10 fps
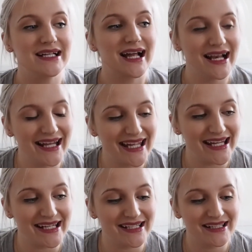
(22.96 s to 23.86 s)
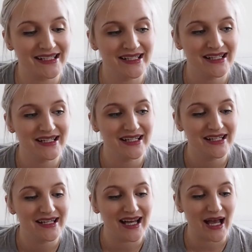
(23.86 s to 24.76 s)
clean
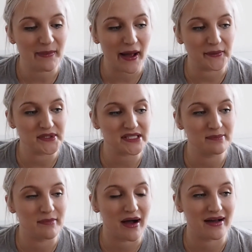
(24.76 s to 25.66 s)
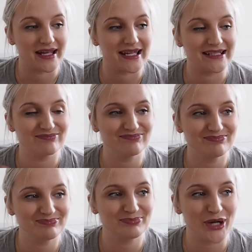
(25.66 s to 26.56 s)
about my
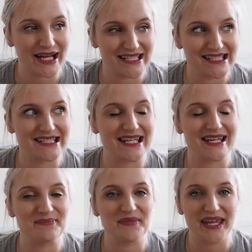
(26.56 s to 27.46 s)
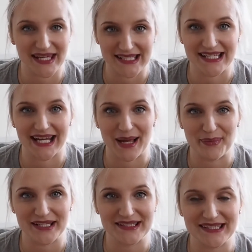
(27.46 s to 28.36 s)
pregnancy eating
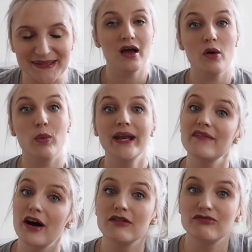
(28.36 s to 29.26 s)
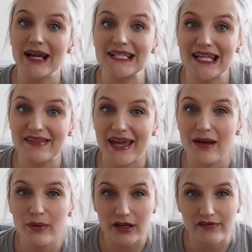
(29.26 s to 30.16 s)
habits. Whenever I read
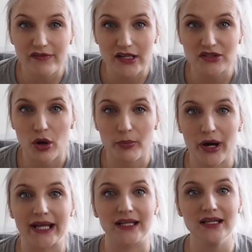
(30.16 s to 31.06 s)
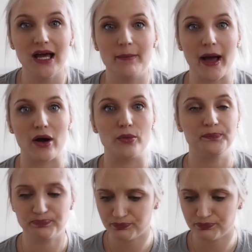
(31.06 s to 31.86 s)
anything when I first got pregnant about